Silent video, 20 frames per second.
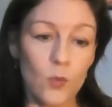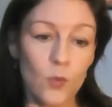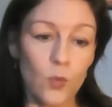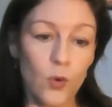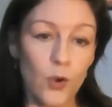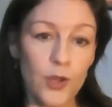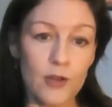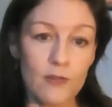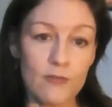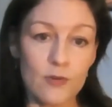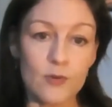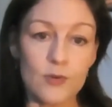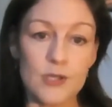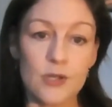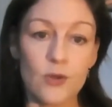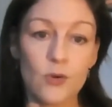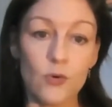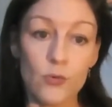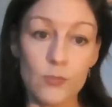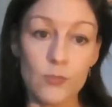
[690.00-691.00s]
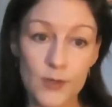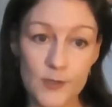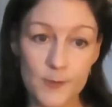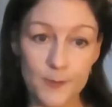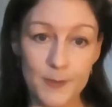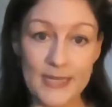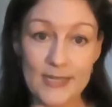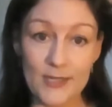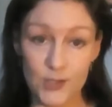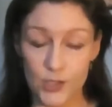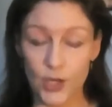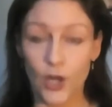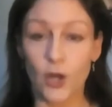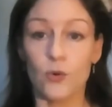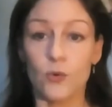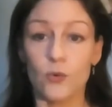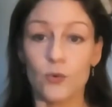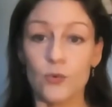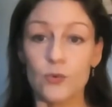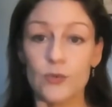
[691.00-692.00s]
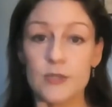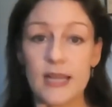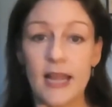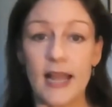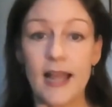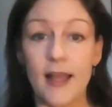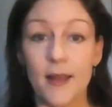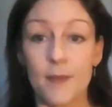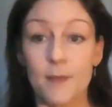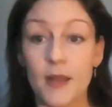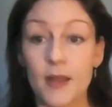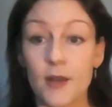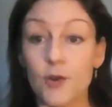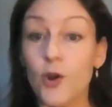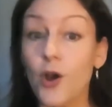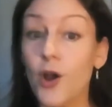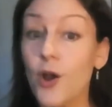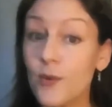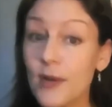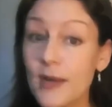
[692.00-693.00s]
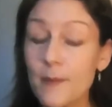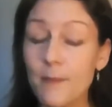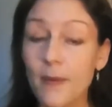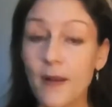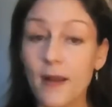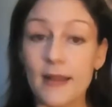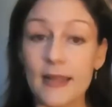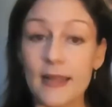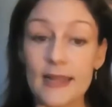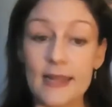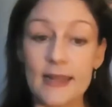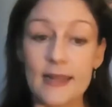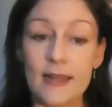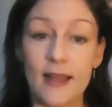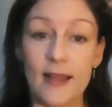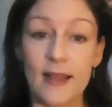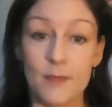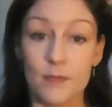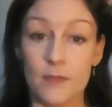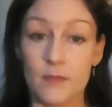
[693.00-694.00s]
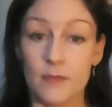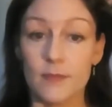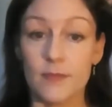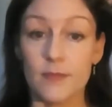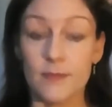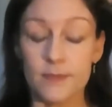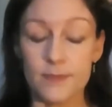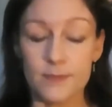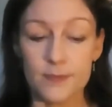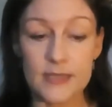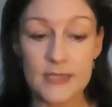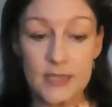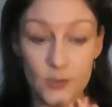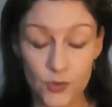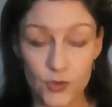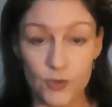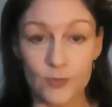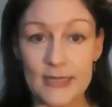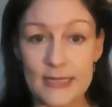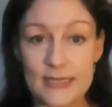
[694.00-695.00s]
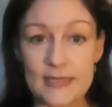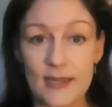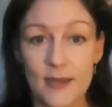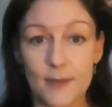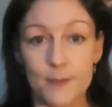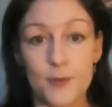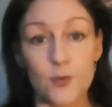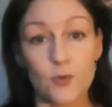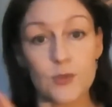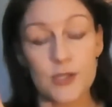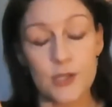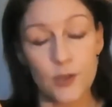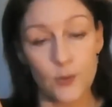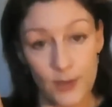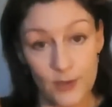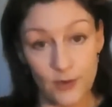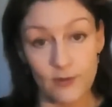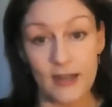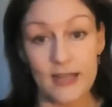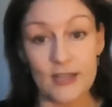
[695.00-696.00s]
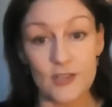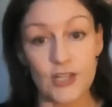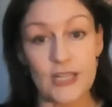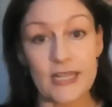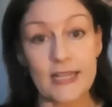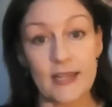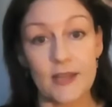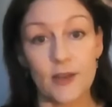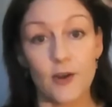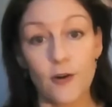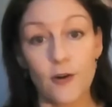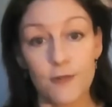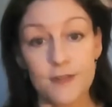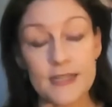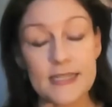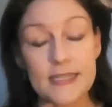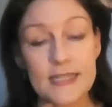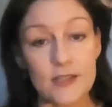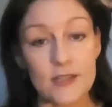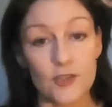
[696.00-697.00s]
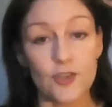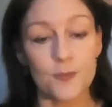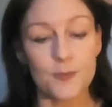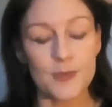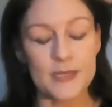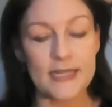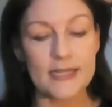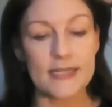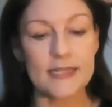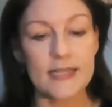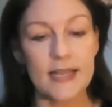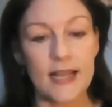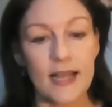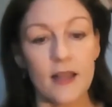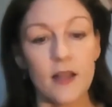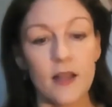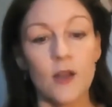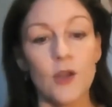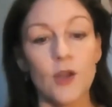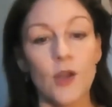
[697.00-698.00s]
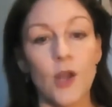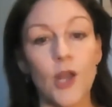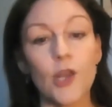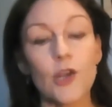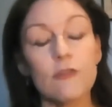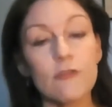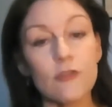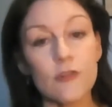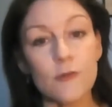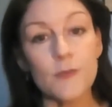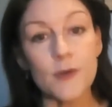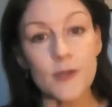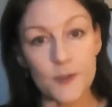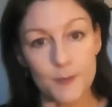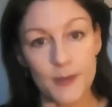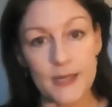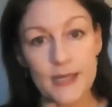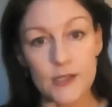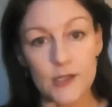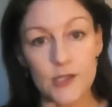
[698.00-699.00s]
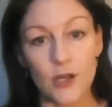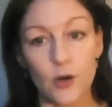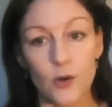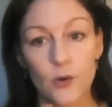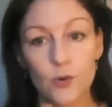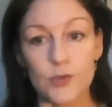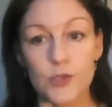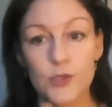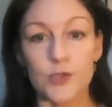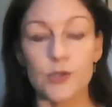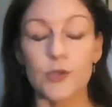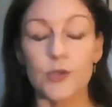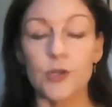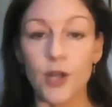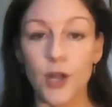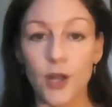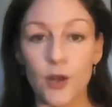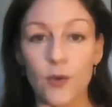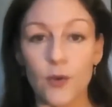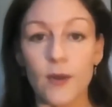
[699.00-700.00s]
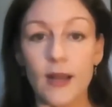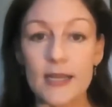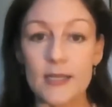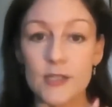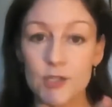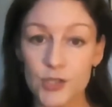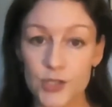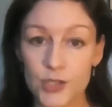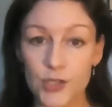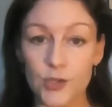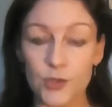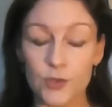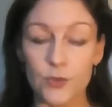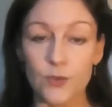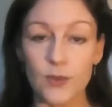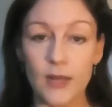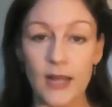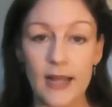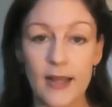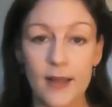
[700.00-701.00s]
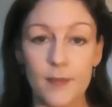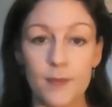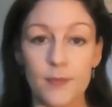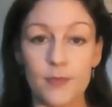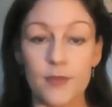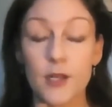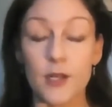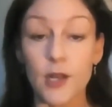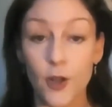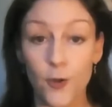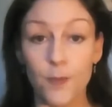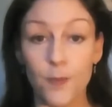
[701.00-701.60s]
what you're almost being told, not only by social media, but also when you're actually in the office, in the job centre, you're almost being told to go and do the